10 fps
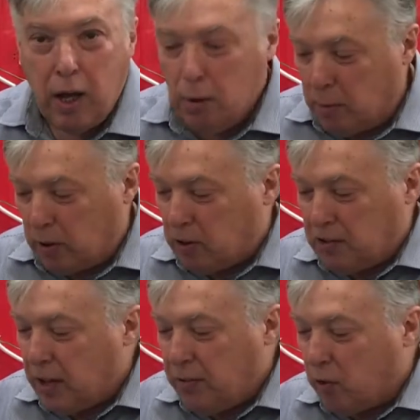but there's
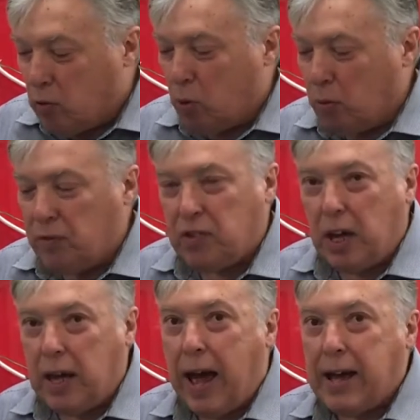nothing wrong with,
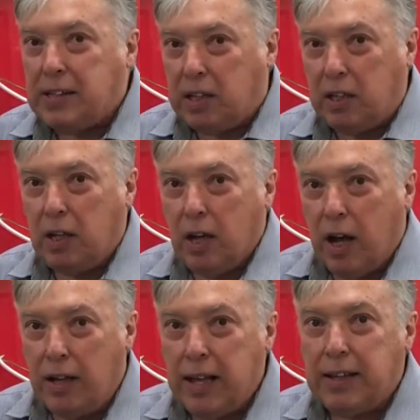say, adding
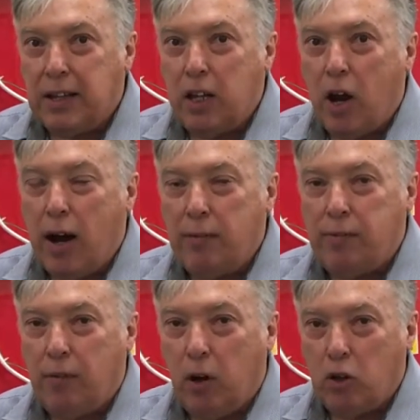another
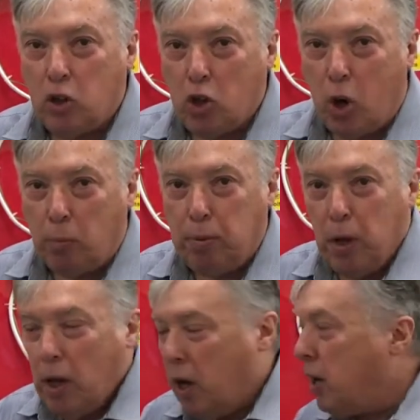live on the top.
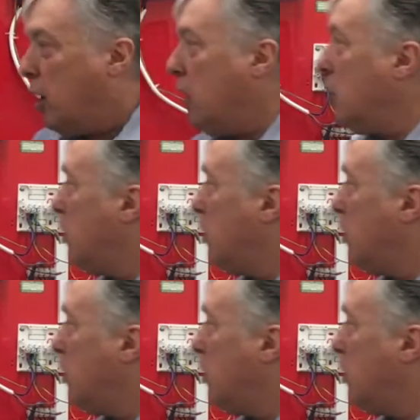And the